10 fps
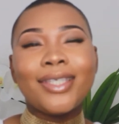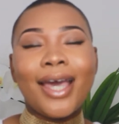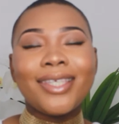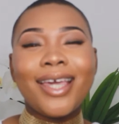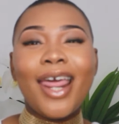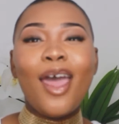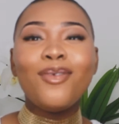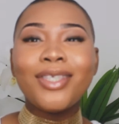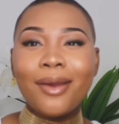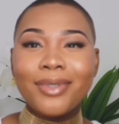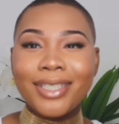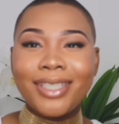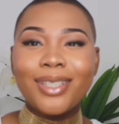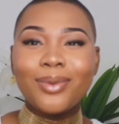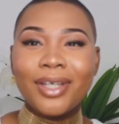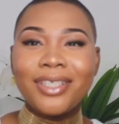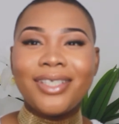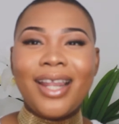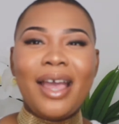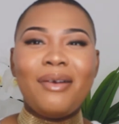guys, and every time she sees one,
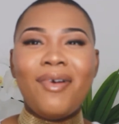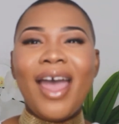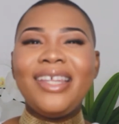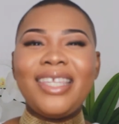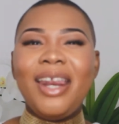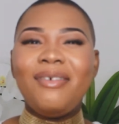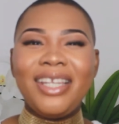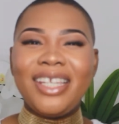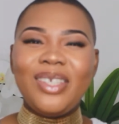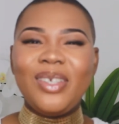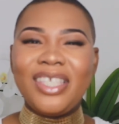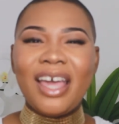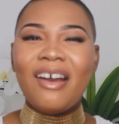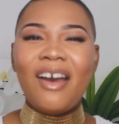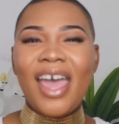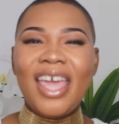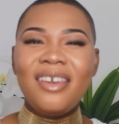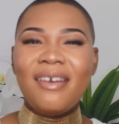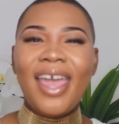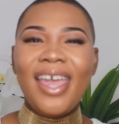she's like, why does anyone need a two-seater car
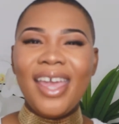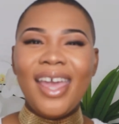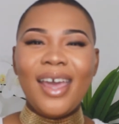anyway?